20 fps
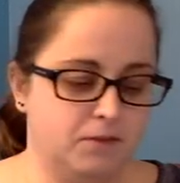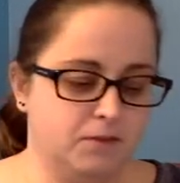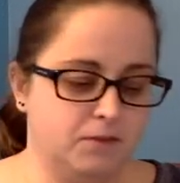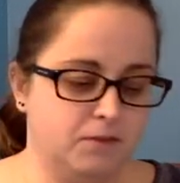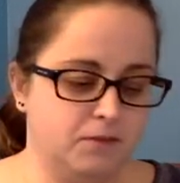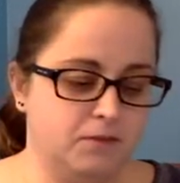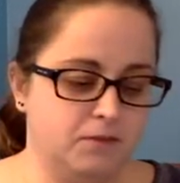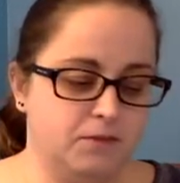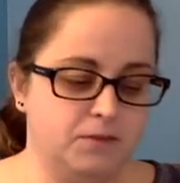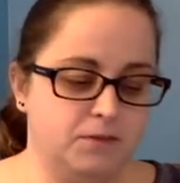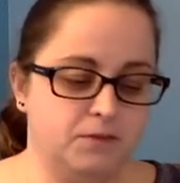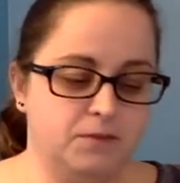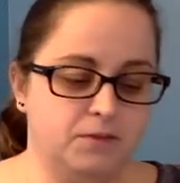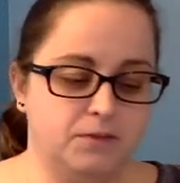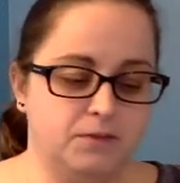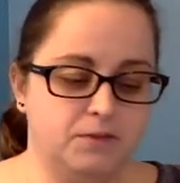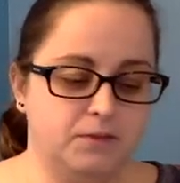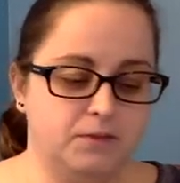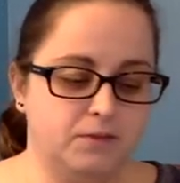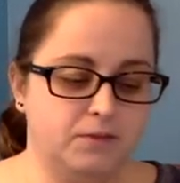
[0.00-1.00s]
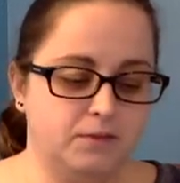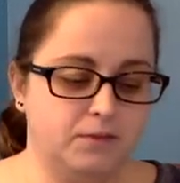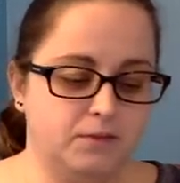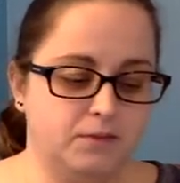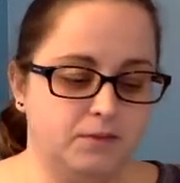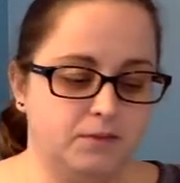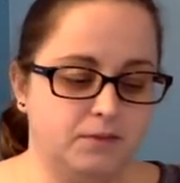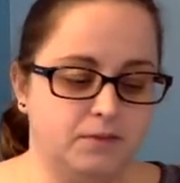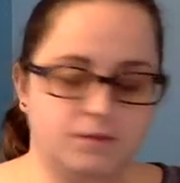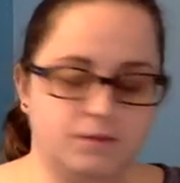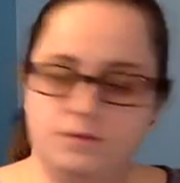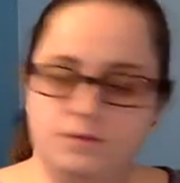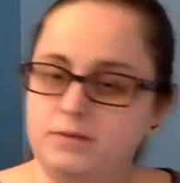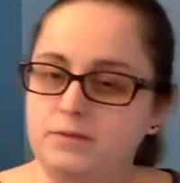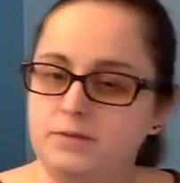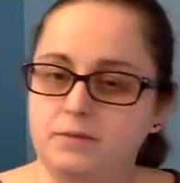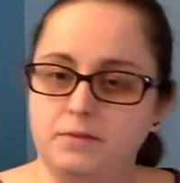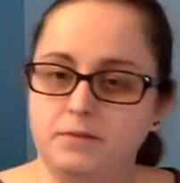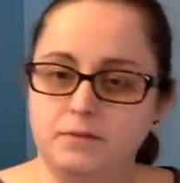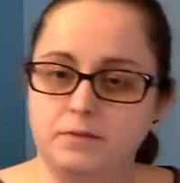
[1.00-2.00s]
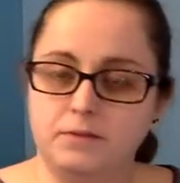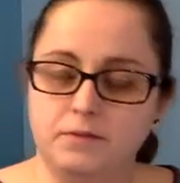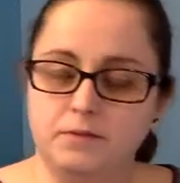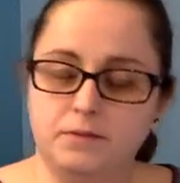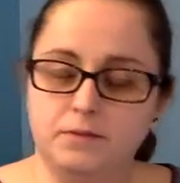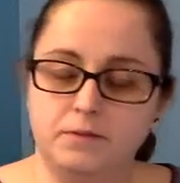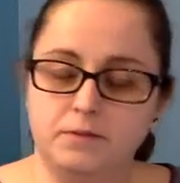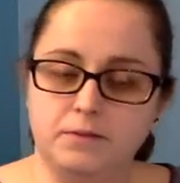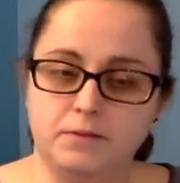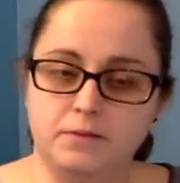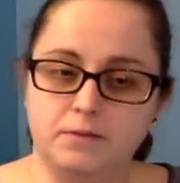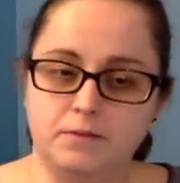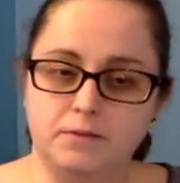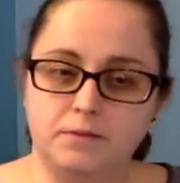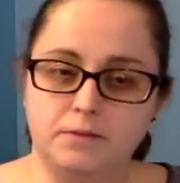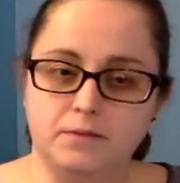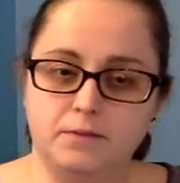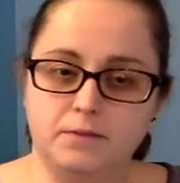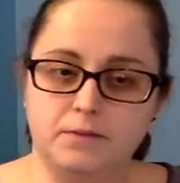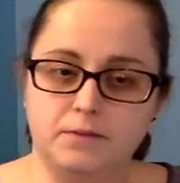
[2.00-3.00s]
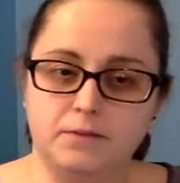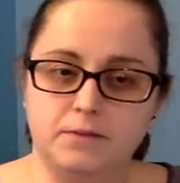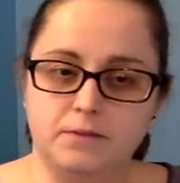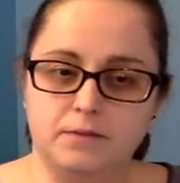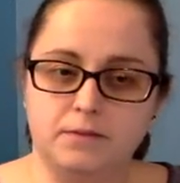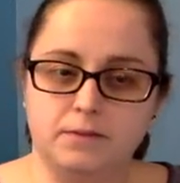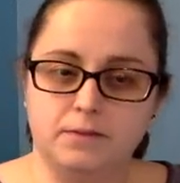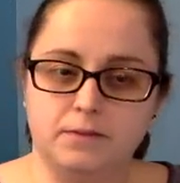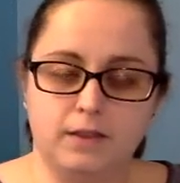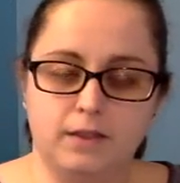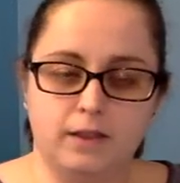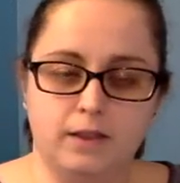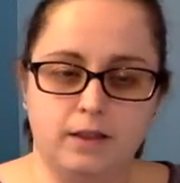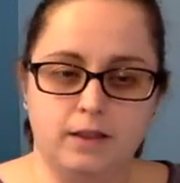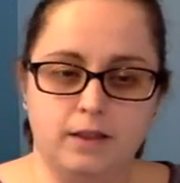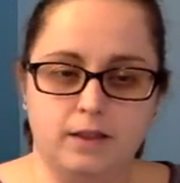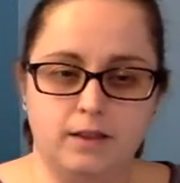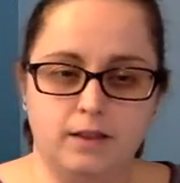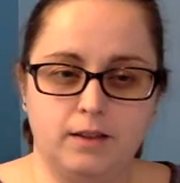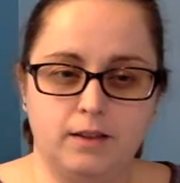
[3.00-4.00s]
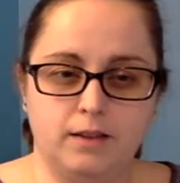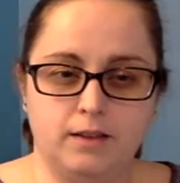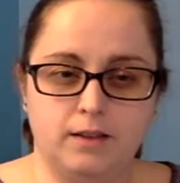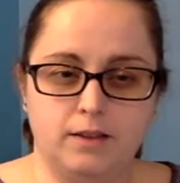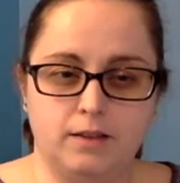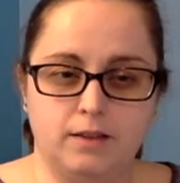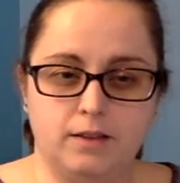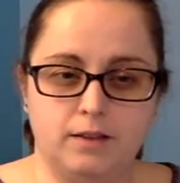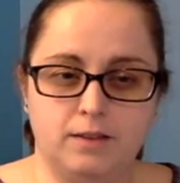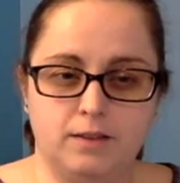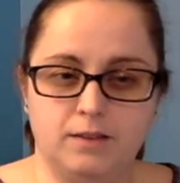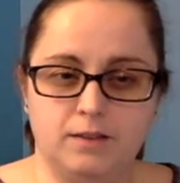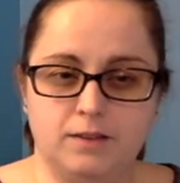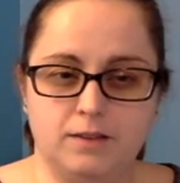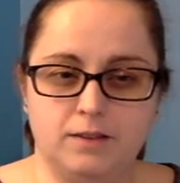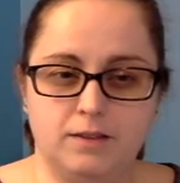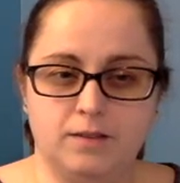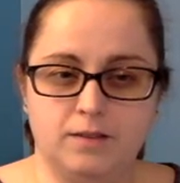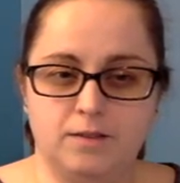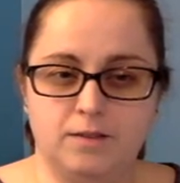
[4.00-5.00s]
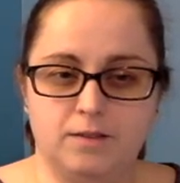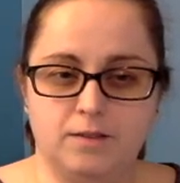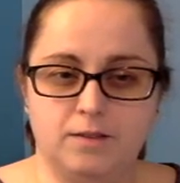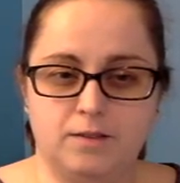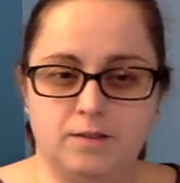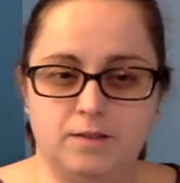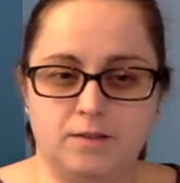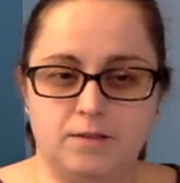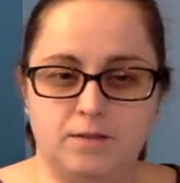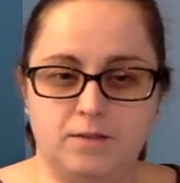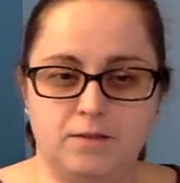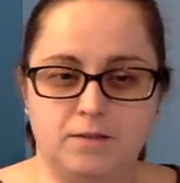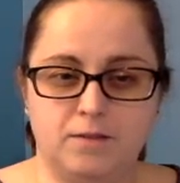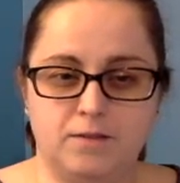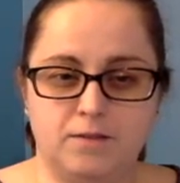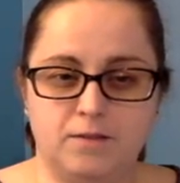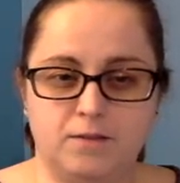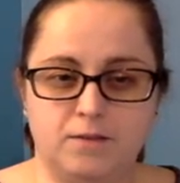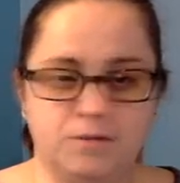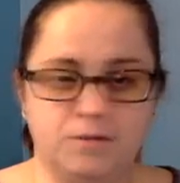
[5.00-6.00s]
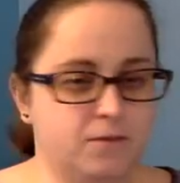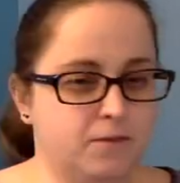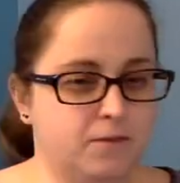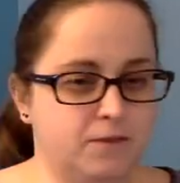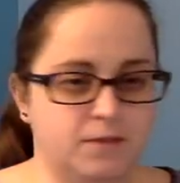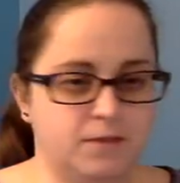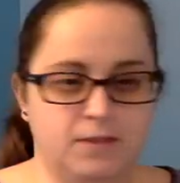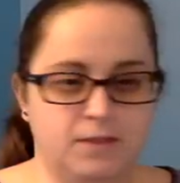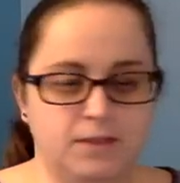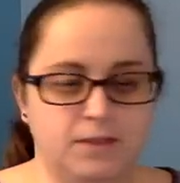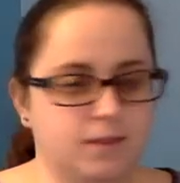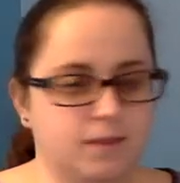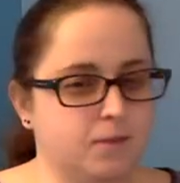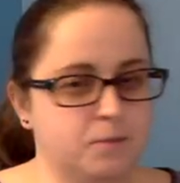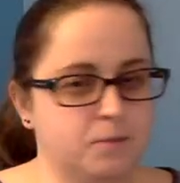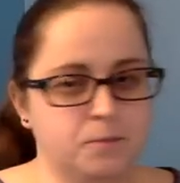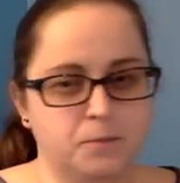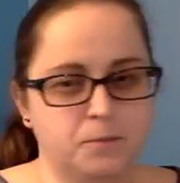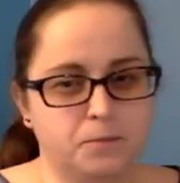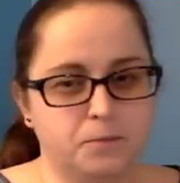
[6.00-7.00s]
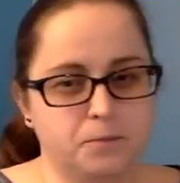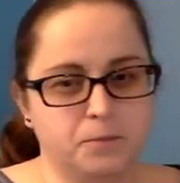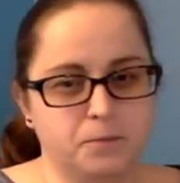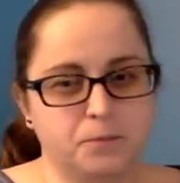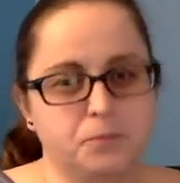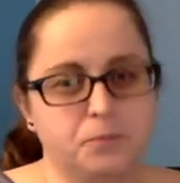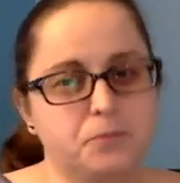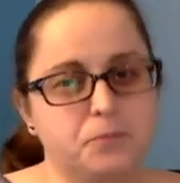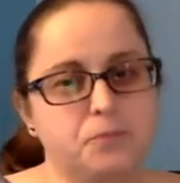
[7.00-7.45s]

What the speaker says: [no speech]